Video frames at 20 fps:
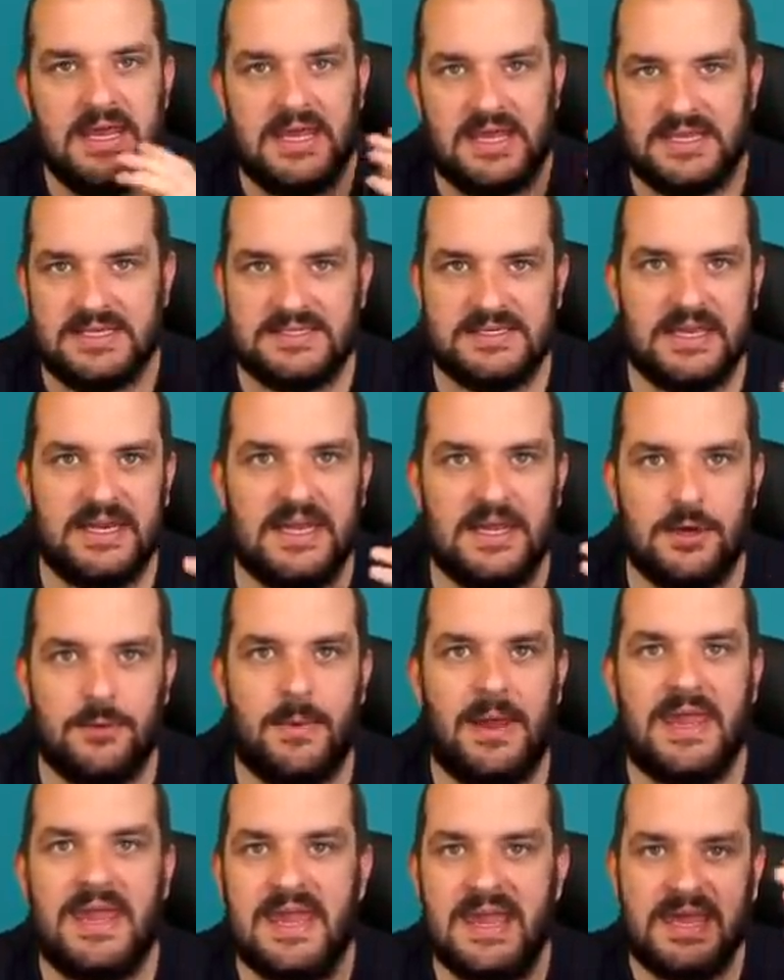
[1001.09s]
And suddenly you're
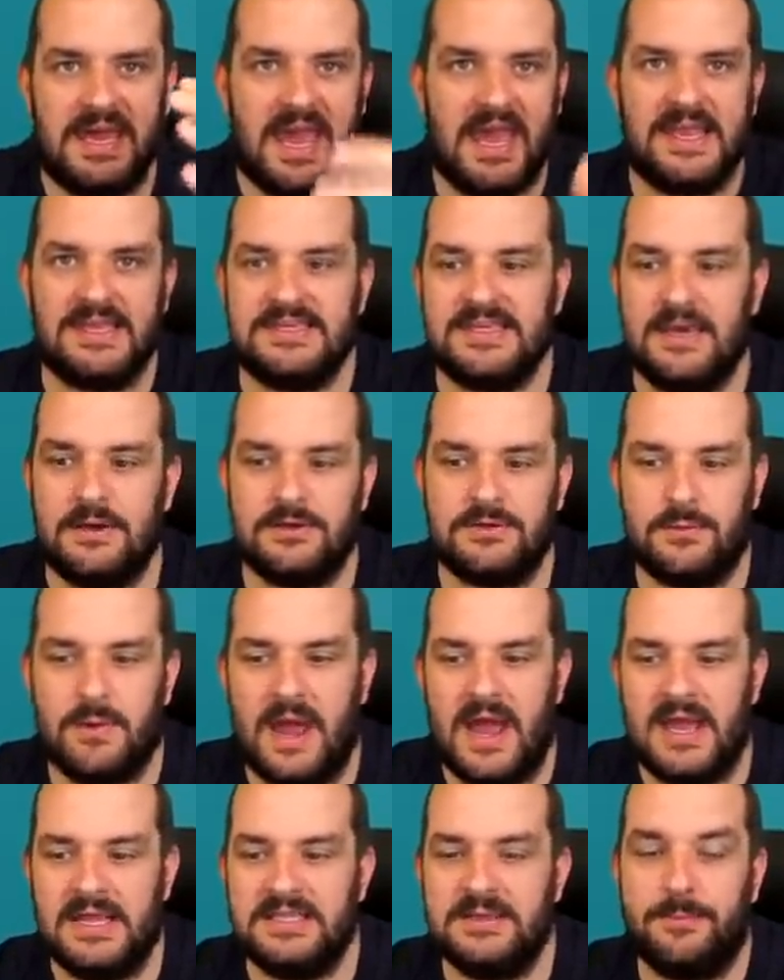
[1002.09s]
making gains
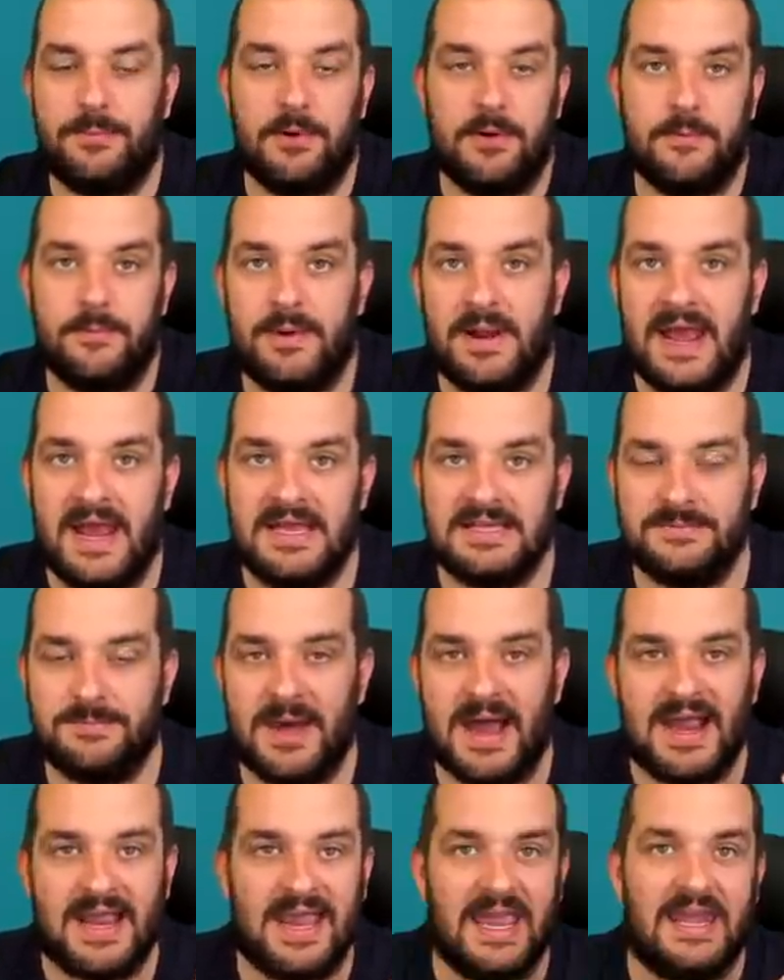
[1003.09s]
elsewhere to put players
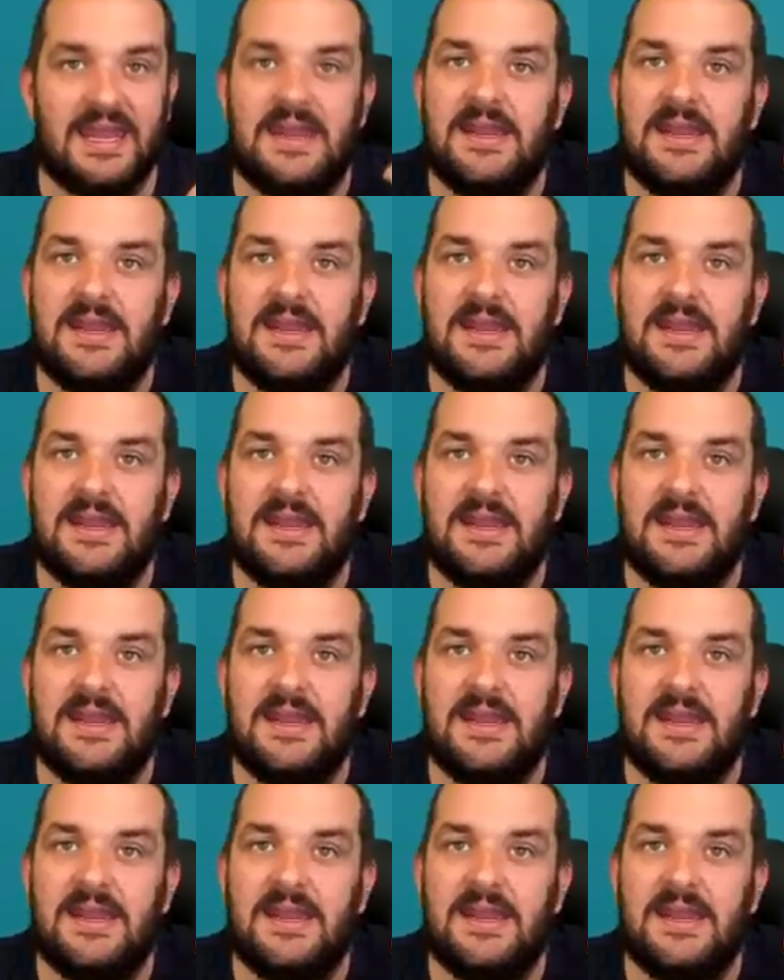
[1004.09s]
back in.